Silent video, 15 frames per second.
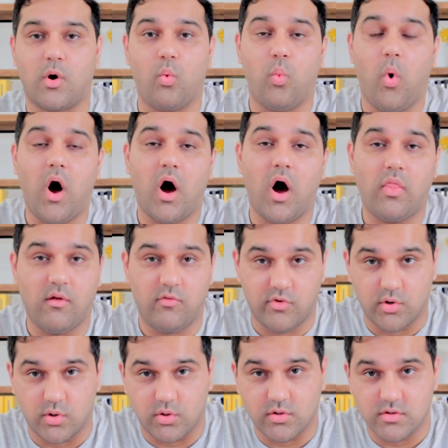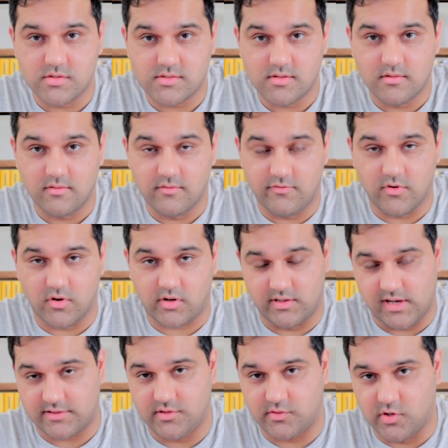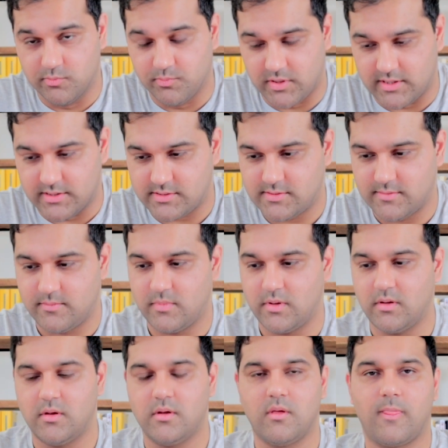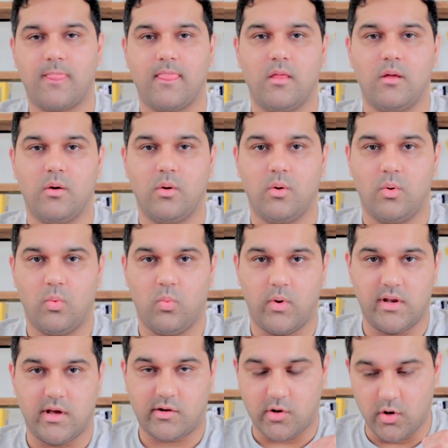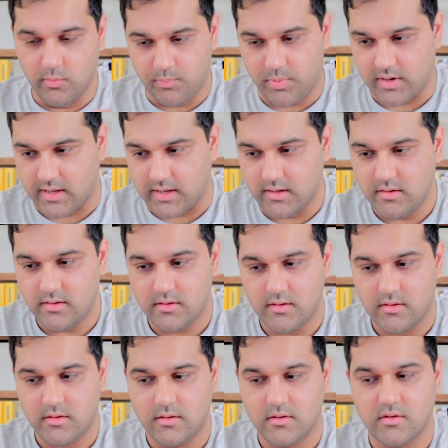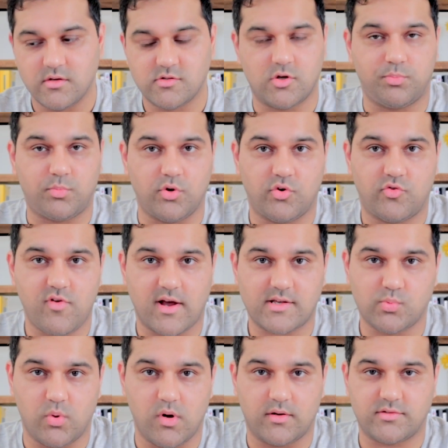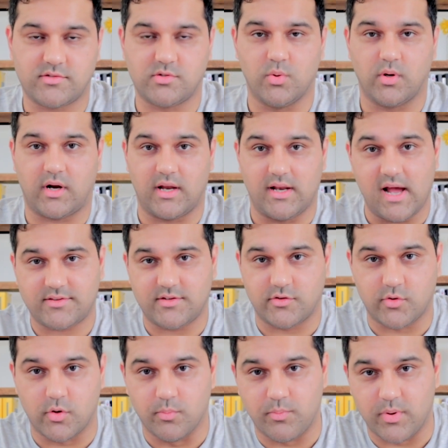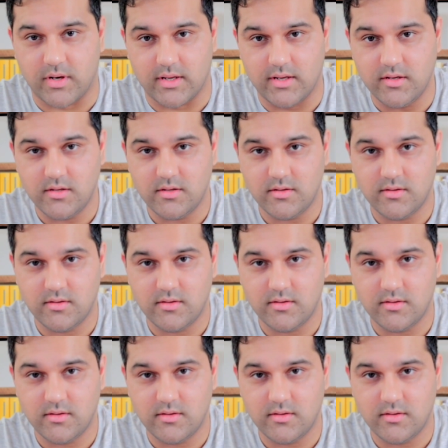what are the rules for connected companies? When a company subcontracts work to a connected company,